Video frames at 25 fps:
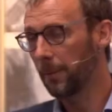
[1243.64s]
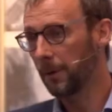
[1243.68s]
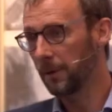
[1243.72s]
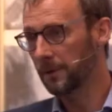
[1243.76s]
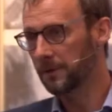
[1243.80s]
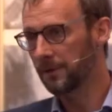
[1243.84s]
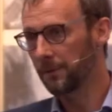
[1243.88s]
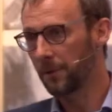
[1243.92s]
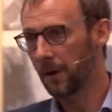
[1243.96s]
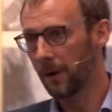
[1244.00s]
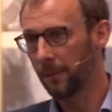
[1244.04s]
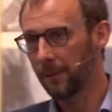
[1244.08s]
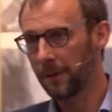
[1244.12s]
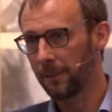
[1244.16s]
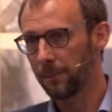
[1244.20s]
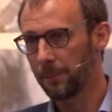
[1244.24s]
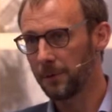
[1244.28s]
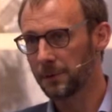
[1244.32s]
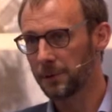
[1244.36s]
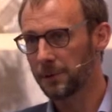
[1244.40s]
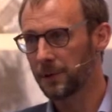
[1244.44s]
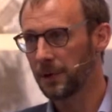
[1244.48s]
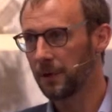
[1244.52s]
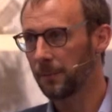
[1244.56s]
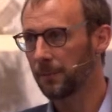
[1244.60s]
part of our
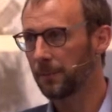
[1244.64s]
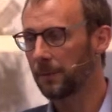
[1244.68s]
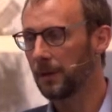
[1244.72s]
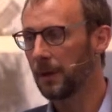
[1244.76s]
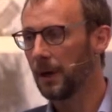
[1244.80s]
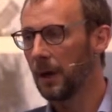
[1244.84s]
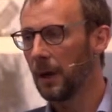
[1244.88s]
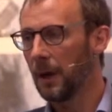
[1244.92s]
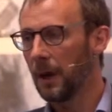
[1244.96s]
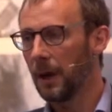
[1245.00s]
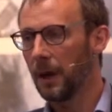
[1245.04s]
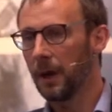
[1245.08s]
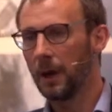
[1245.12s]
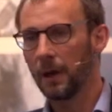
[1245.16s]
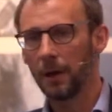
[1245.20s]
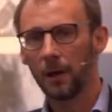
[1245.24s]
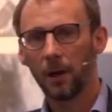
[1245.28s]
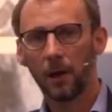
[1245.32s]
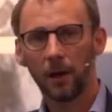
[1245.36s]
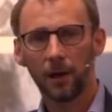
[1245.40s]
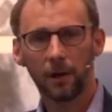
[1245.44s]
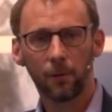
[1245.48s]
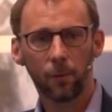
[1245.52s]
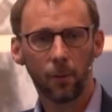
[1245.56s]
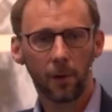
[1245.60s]
membership.
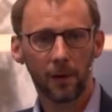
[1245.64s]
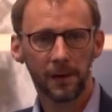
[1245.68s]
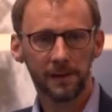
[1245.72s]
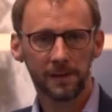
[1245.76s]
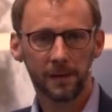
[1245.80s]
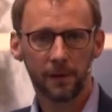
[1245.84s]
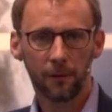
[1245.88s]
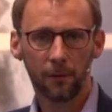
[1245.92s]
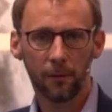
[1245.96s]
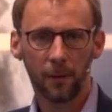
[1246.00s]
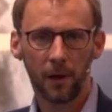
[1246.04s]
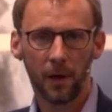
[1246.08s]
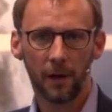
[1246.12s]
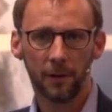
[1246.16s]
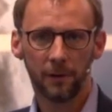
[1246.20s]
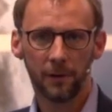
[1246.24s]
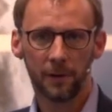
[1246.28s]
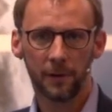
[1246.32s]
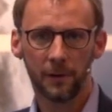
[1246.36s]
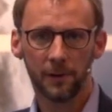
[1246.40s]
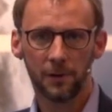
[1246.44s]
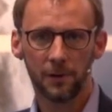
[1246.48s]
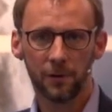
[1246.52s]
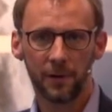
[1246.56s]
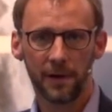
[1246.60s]
Likewise,
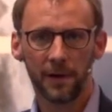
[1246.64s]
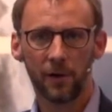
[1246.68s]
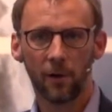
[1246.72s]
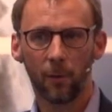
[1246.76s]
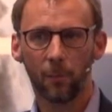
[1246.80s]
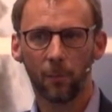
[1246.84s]
other train